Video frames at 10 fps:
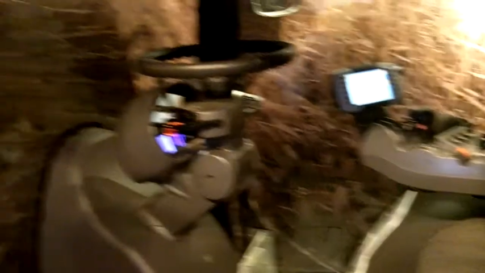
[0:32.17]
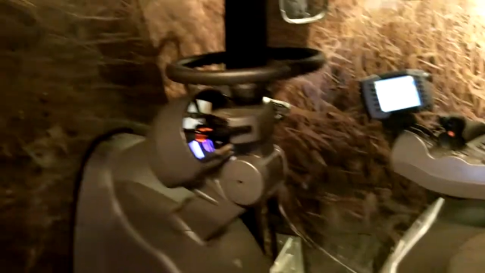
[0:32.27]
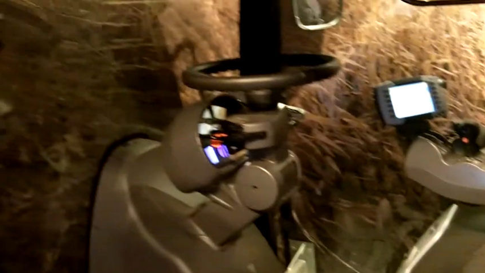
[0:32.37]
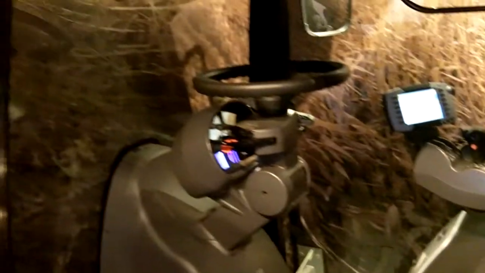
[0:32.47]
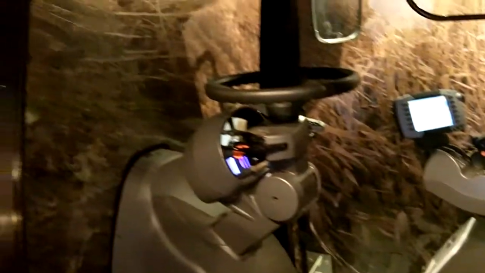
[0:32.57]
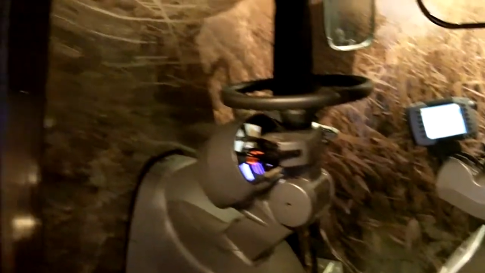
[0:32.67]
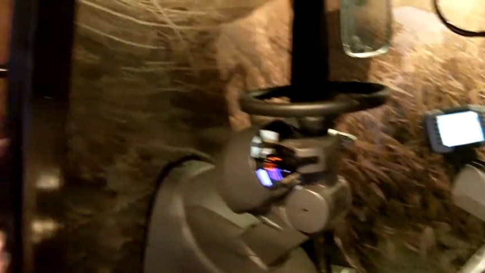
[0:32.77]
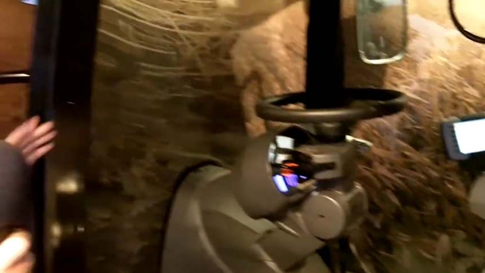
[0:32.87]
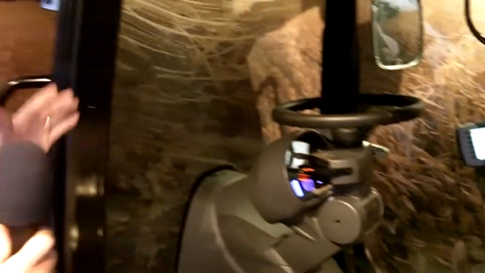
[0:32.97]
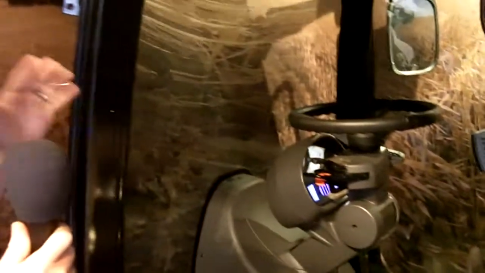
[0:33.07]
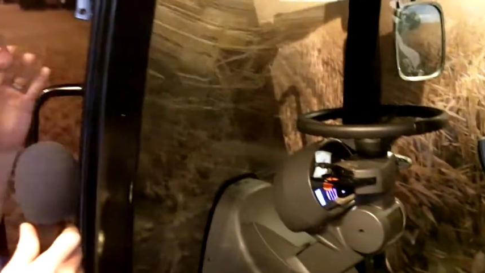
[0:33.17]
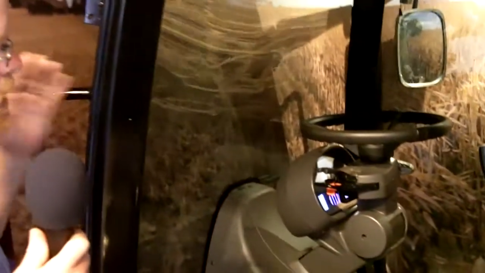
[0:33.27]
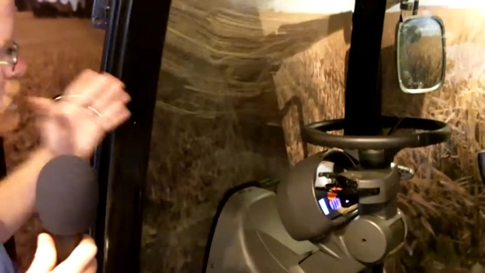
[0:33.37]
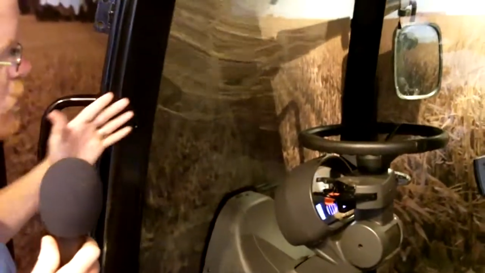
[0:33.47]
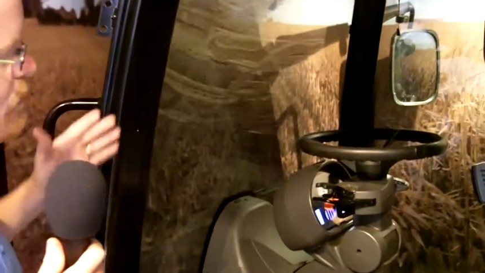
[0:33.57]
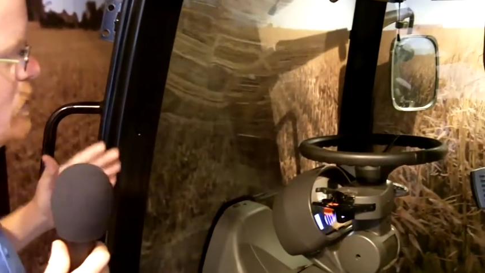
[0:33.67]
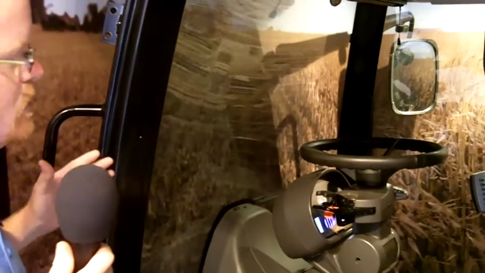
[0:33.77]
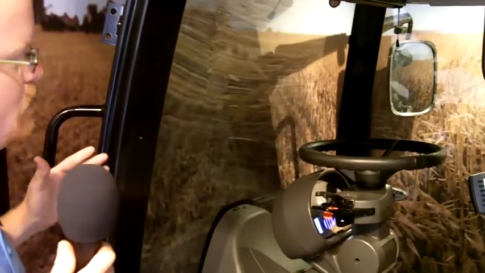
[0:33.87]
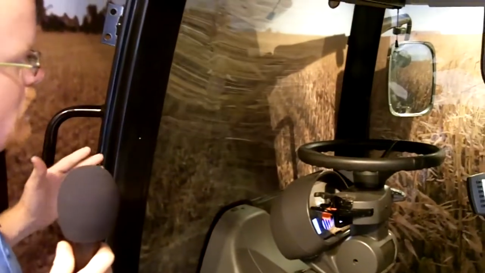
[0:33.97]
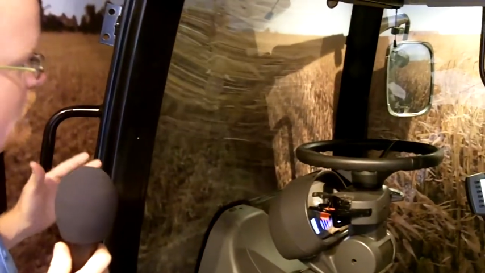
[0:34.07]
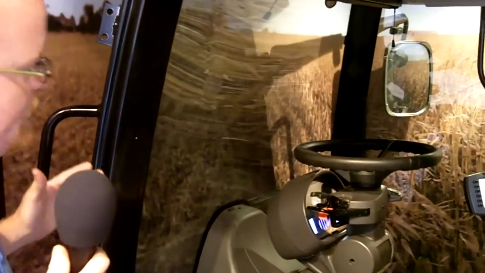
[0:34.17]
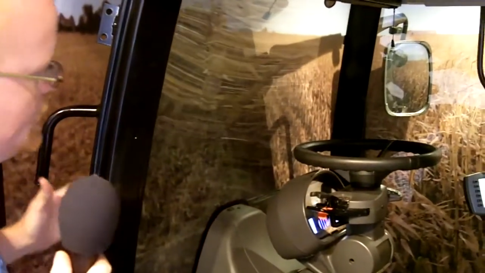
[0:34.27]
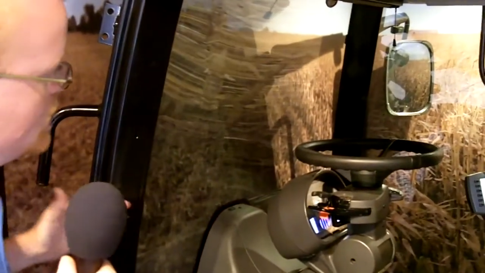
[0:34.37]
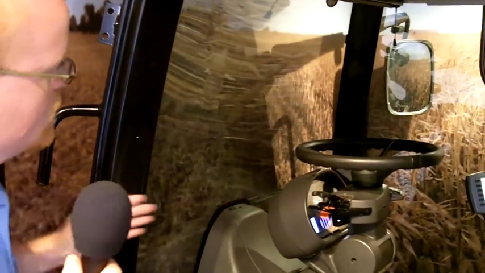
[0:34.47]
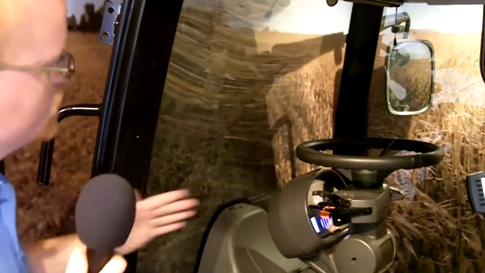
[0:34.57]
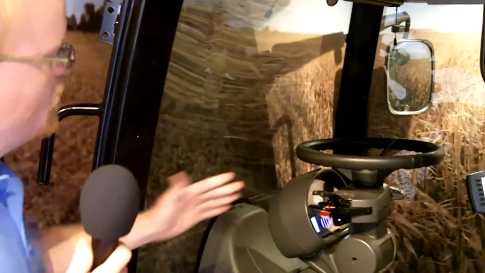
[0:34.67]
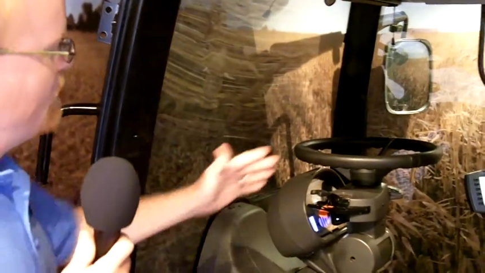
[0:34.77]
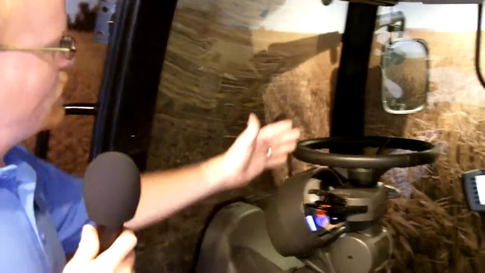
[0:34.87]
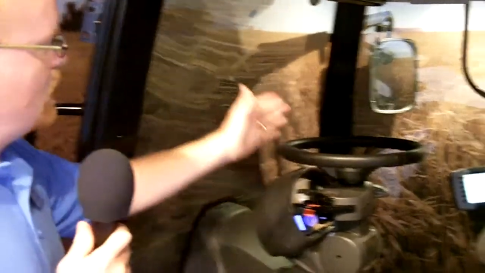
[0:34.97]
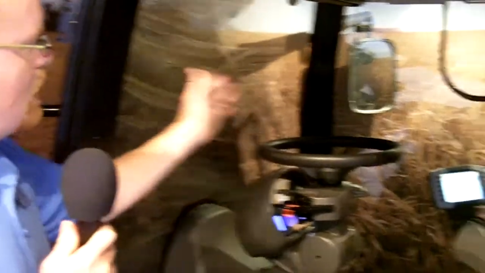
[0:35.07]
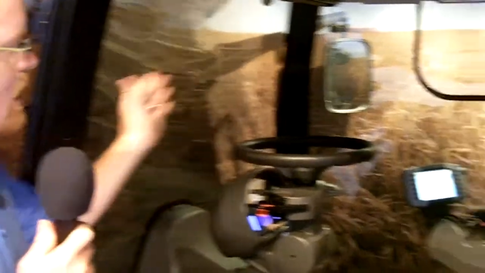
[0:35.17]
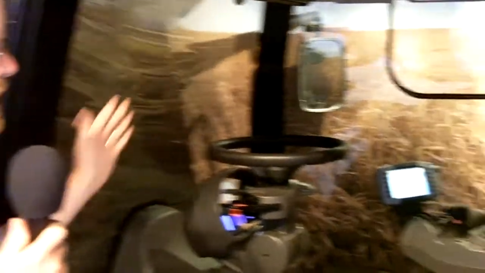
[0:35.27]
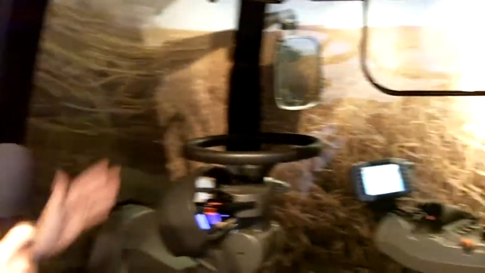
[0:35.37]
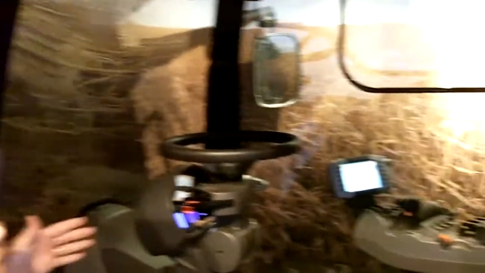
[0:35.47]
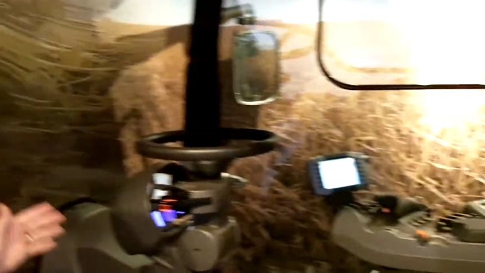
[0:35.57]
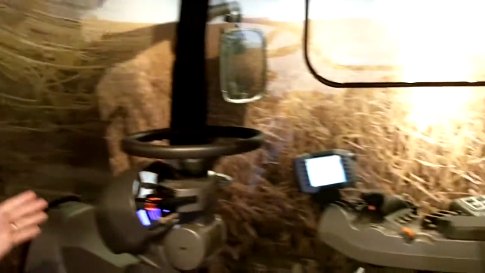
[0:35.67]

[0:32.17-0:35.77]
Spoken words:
No face is visible, so there are no lips to read.